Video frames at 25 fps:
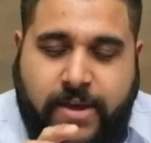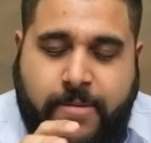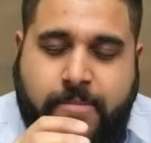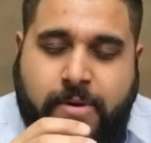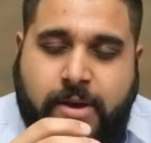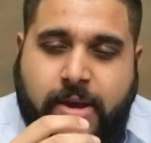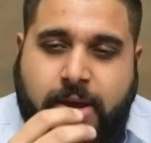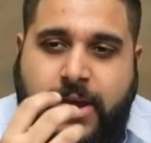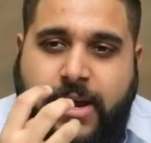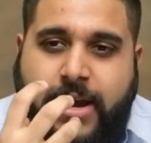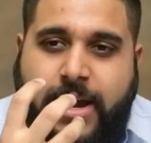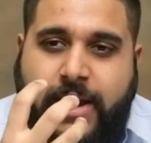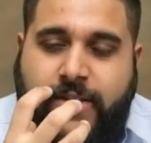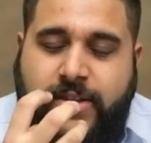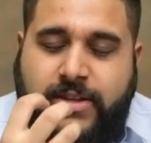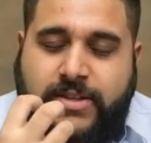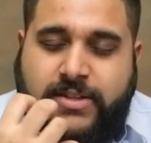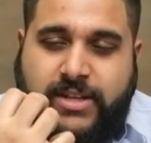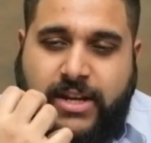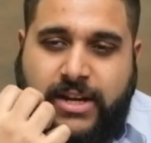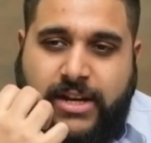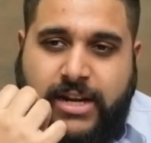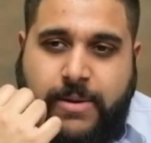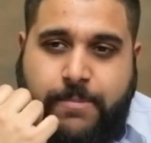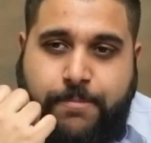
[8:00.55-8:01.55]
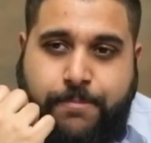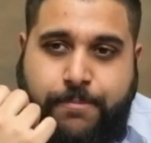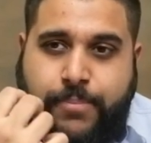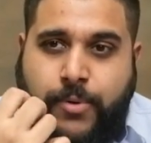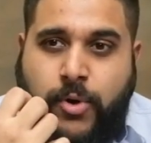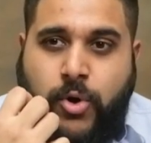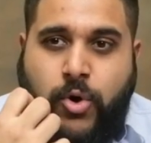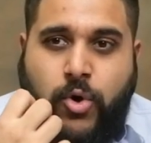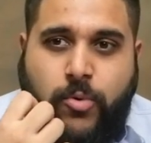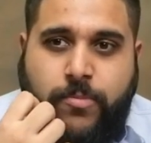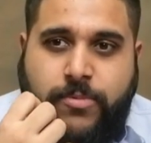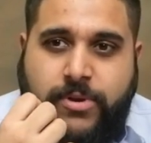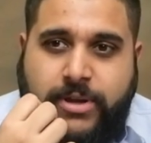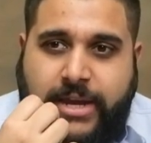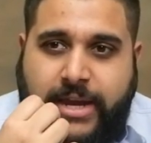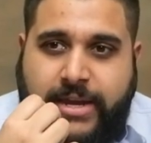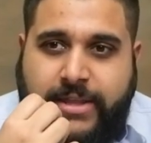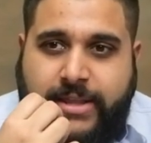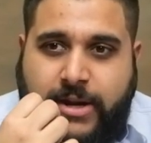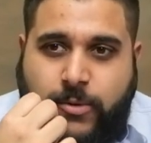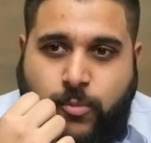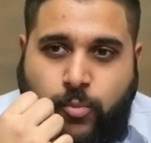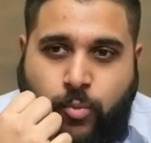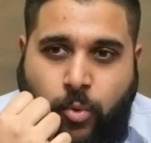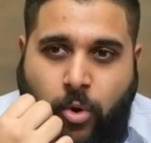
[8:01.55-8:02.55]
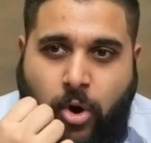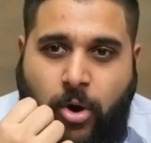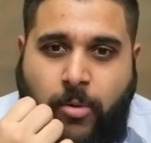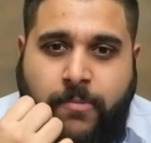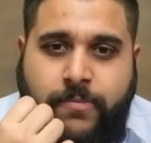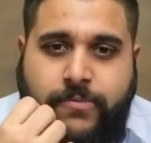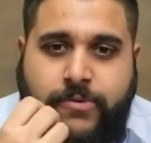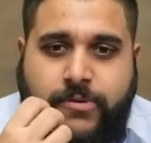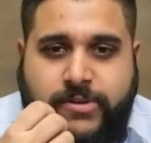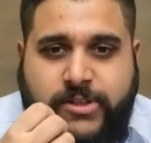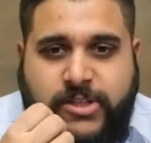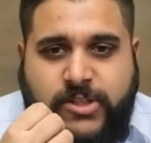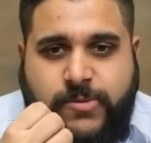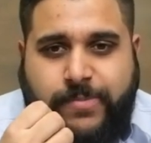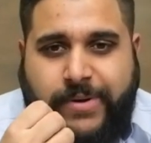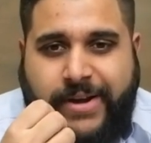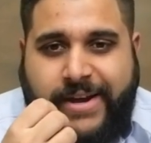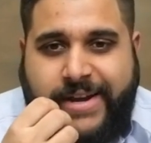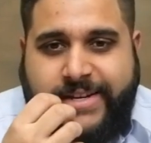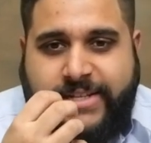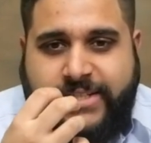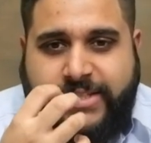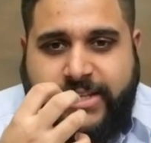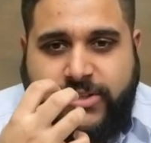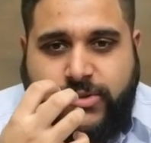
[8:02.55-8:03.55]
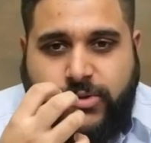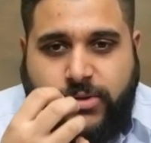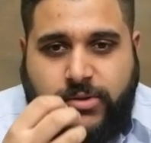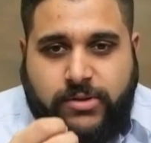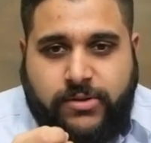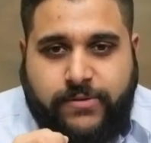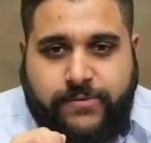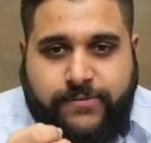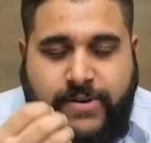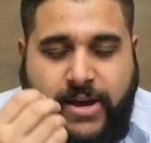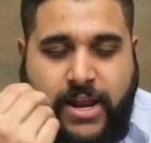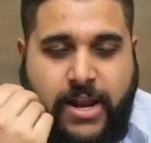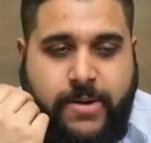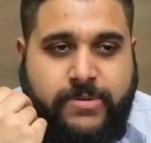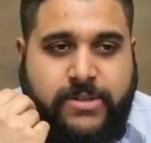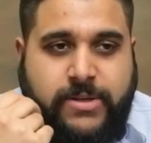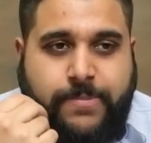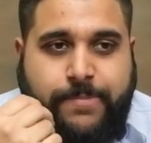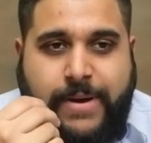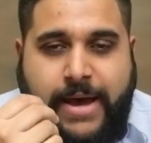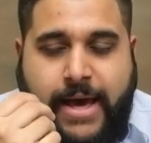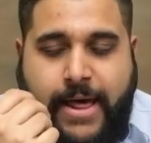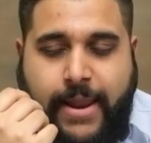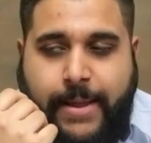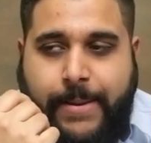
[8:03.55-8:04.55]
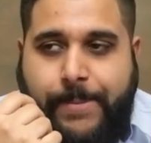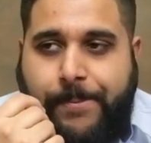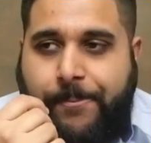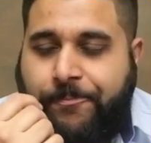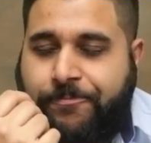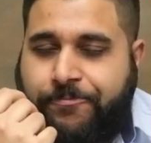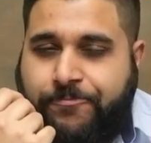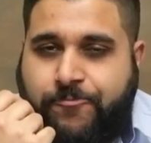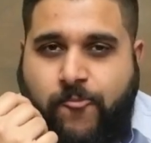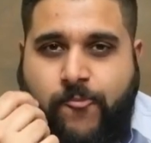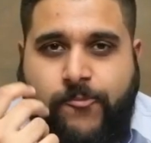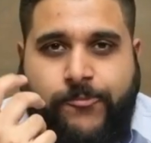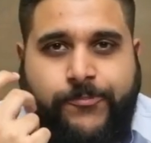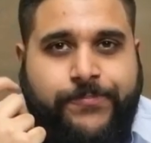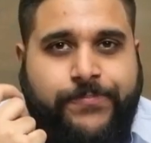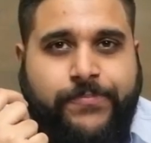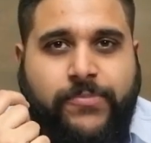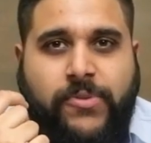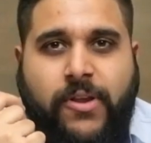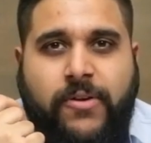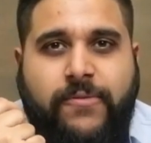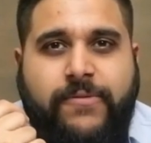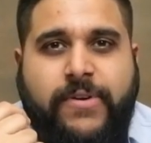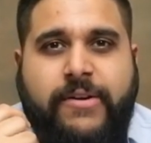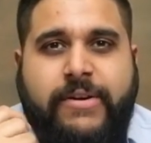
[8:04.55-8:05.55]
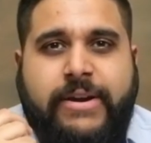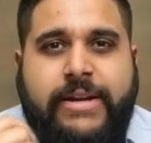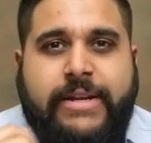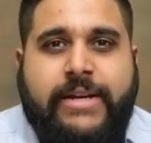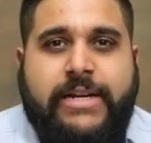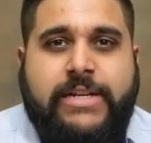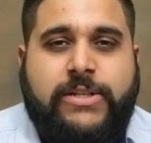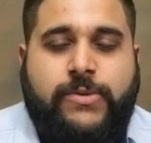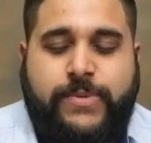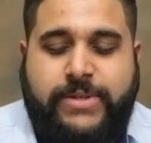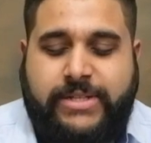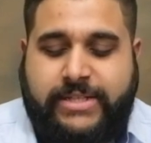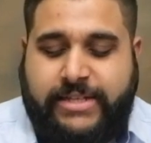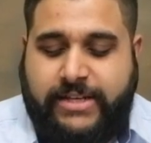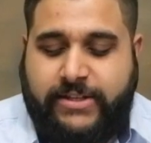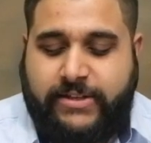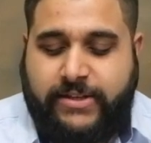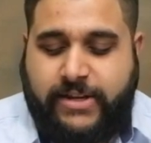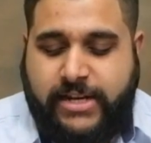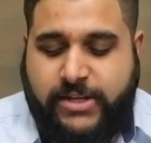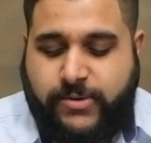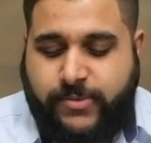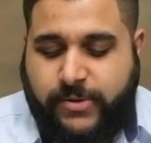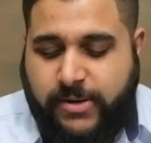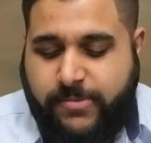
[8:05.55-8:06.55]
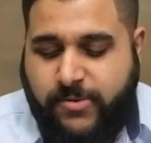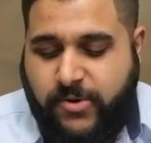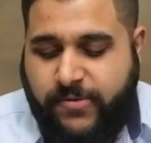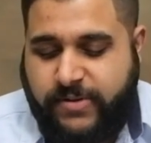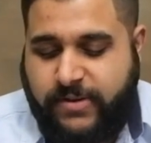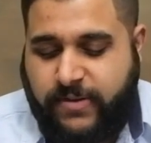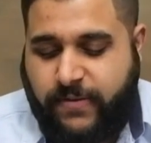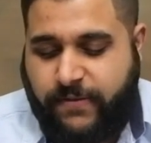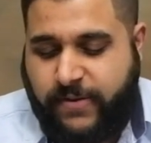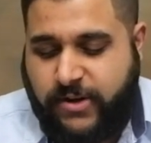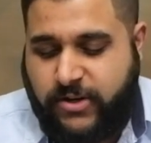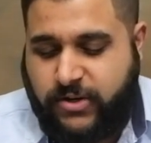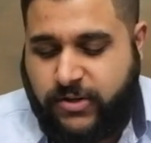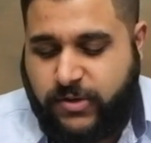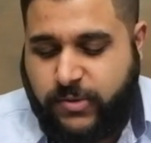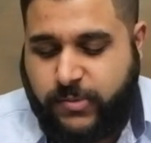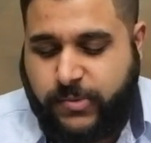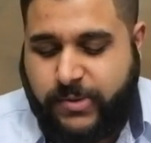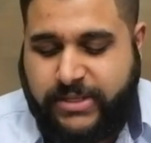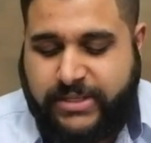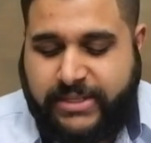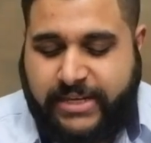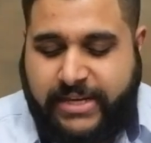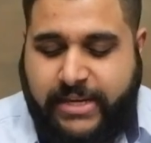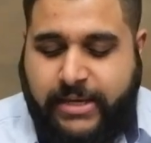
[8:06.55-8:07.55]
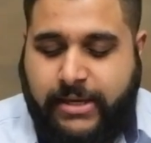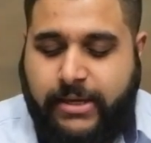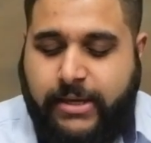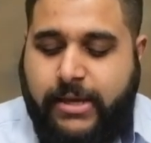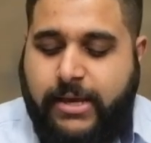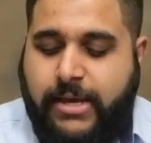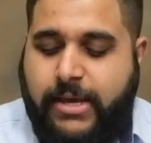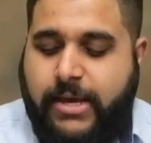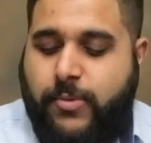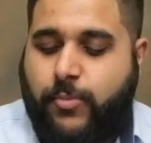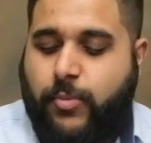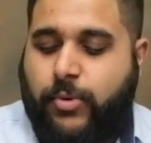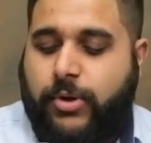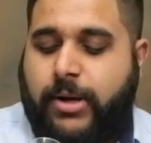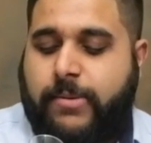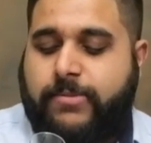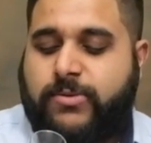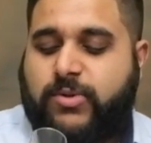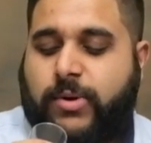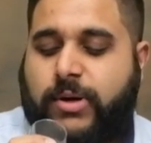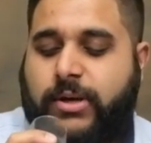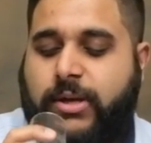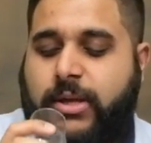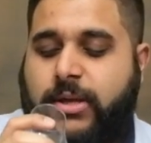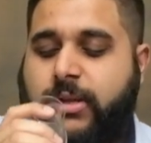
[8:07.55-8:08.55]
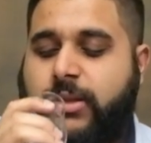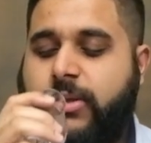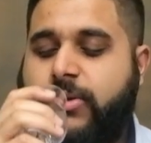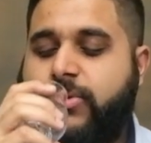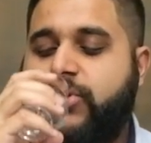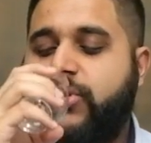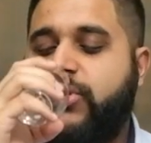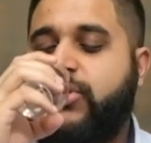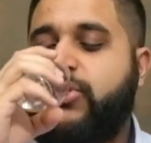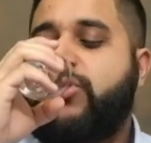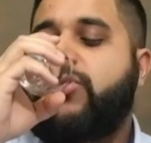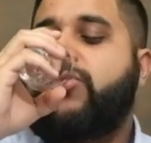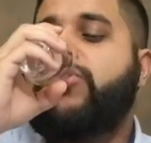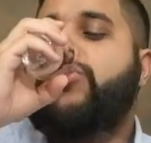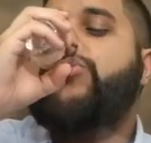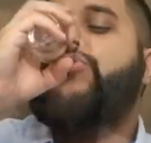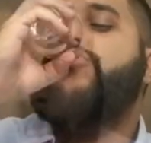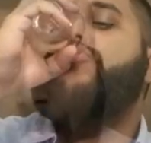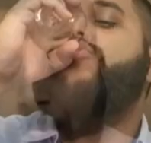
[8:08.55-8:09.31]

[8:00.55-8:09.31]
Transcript: them, and then suddenly, boom, you're getting that warmth, the spice that sort of develops the palate. Very nice whiskey. So next we're going to move into the finish of this whiskey, and we'll come to our conclusions.